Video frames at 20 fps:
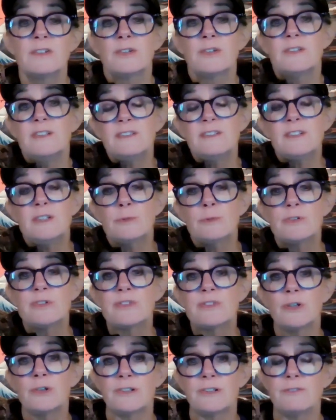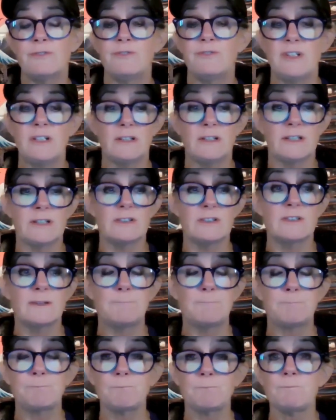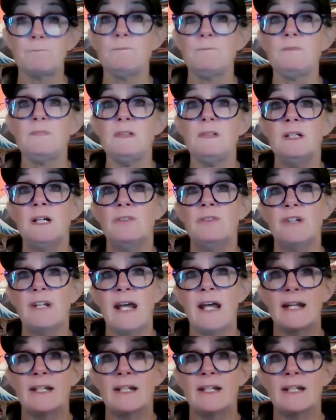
So this can result in feelings of